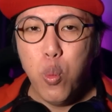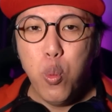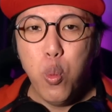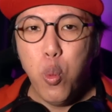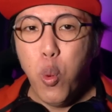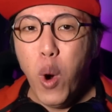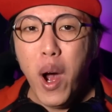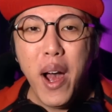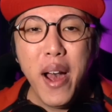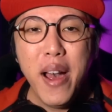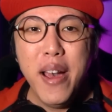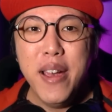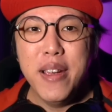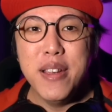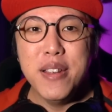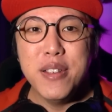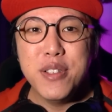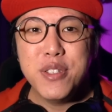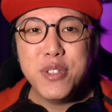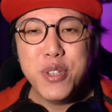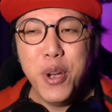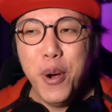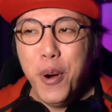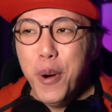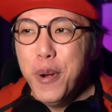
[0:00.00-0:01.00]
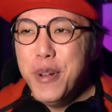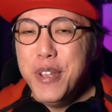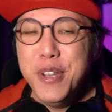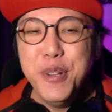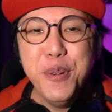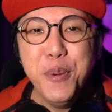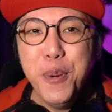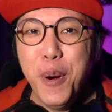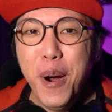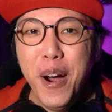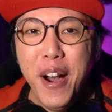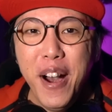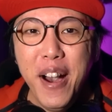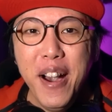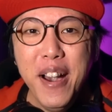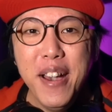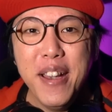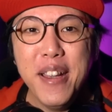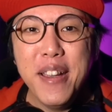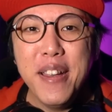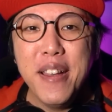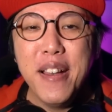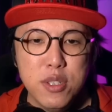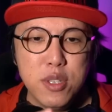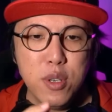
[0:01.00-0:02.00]
Why, Sony?
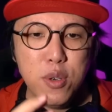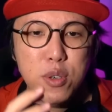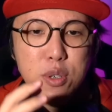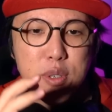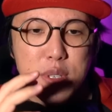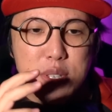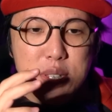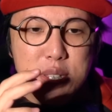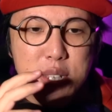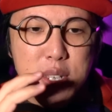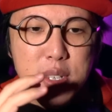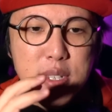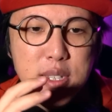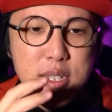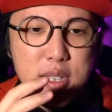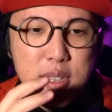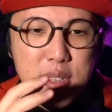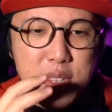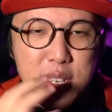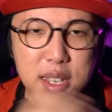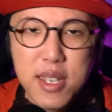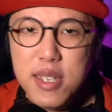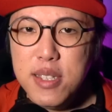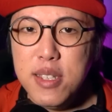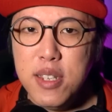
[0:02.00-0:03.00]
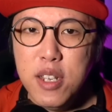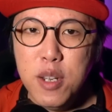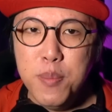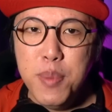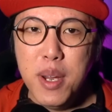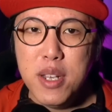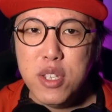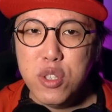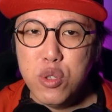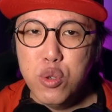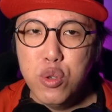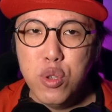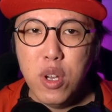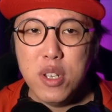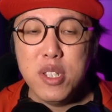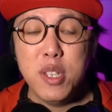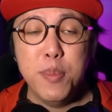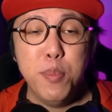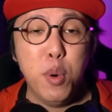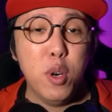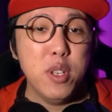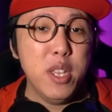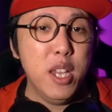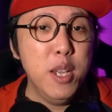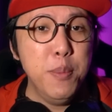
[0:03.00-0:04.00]
Why? So since these earbuds do not
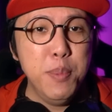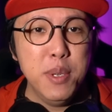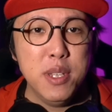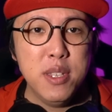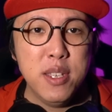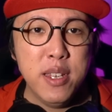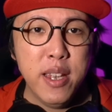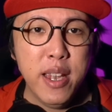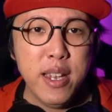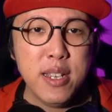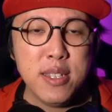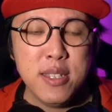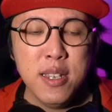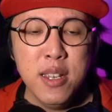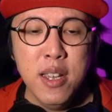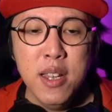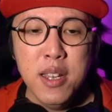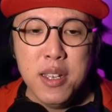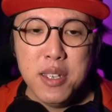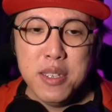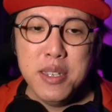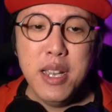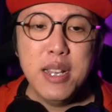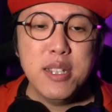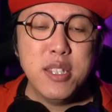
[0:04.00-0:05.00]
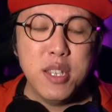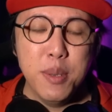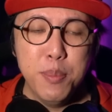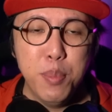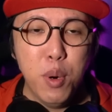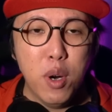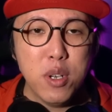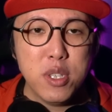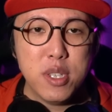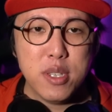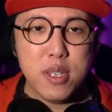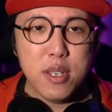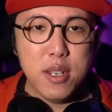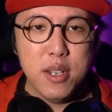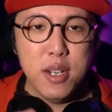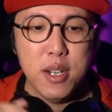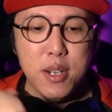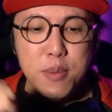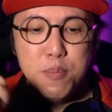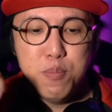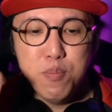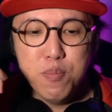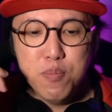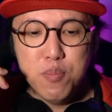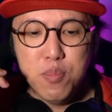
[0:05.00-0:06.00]
support aptX, yet supports
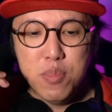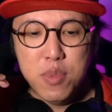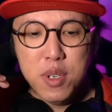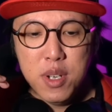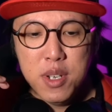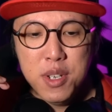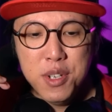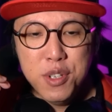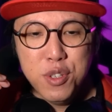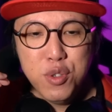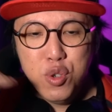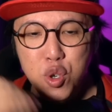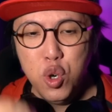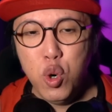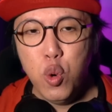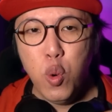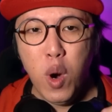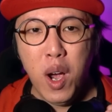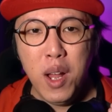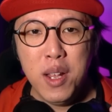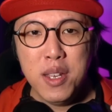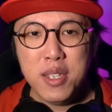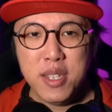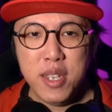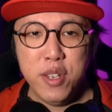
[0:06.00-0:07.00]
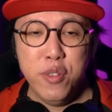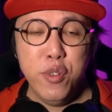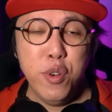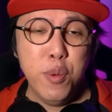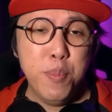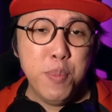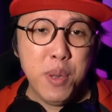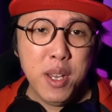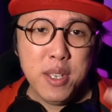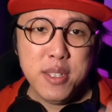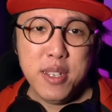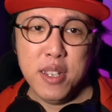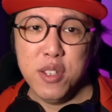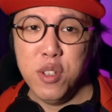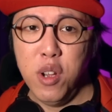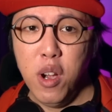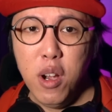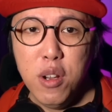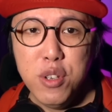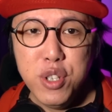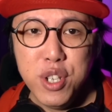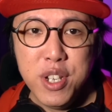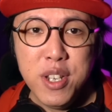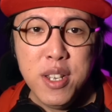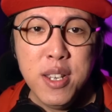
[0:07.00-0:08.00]
true wireless stereo plus
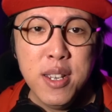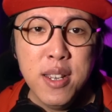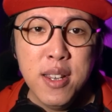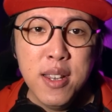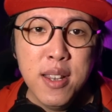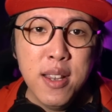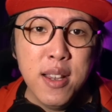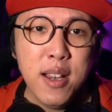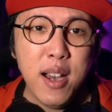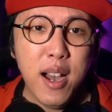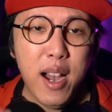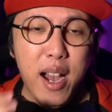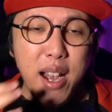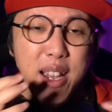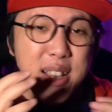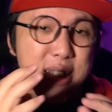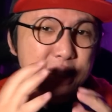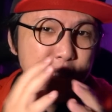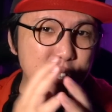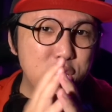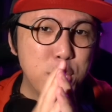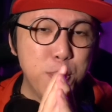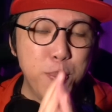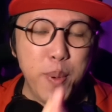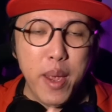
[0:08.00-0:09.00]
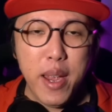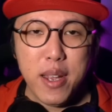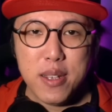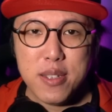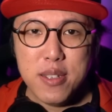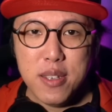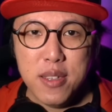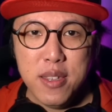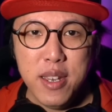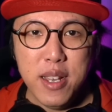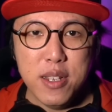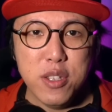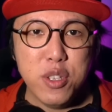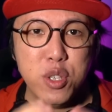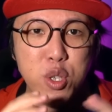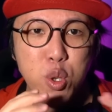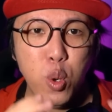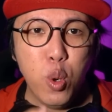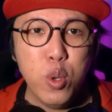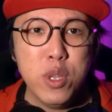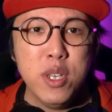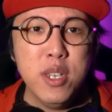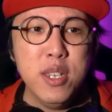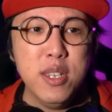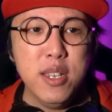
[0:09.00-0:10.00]
technology, I suspect that
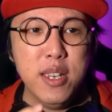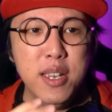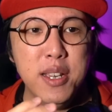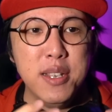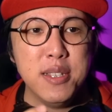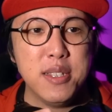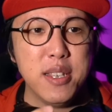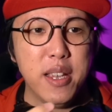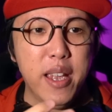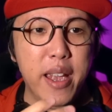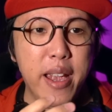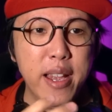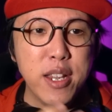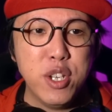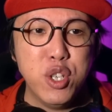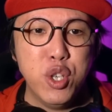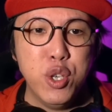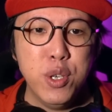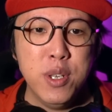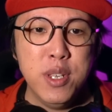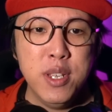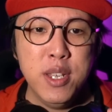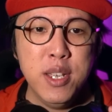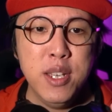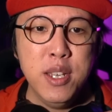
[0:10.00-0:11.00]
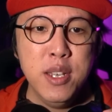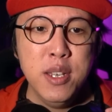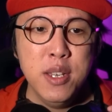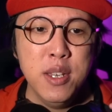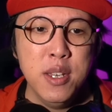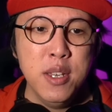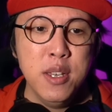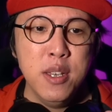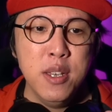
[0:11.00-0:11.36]
Sony is actually